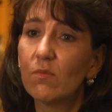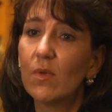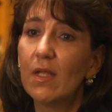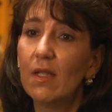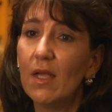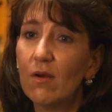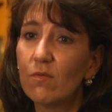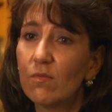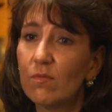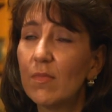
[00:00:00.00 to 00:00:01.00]
We
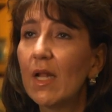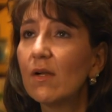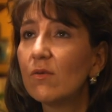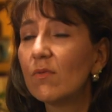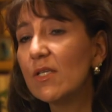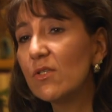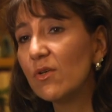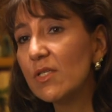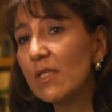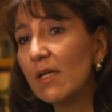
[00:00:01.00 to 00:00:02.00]
have medical
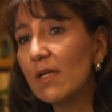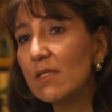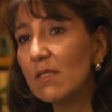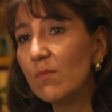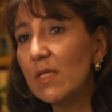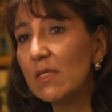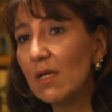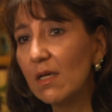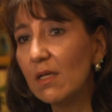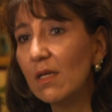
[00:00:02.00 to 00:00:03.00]
research that needs to be
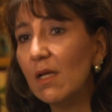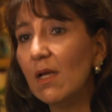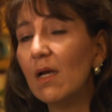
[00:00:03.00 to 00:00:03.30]
done,